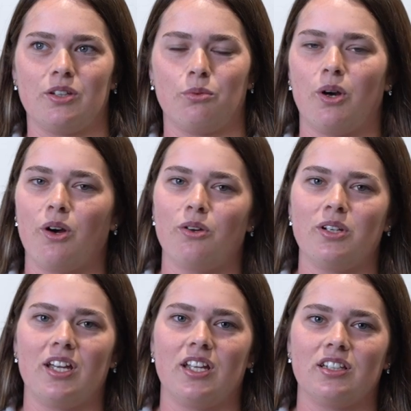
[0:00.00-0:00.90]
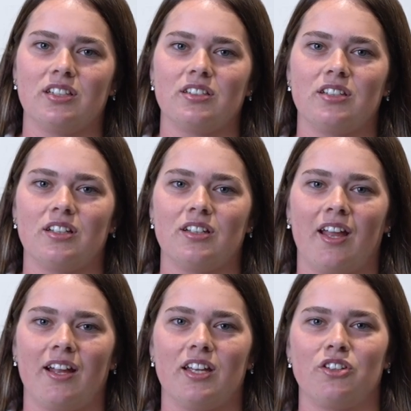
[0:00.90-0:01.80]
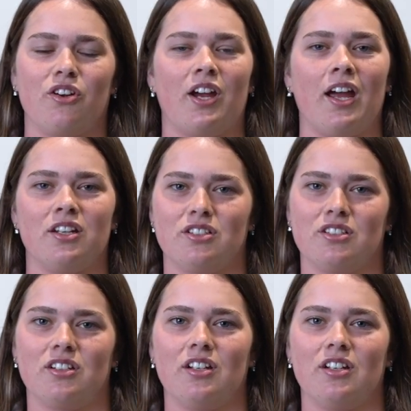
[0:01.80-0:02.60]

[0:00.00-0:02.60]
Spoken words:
the world and His creation.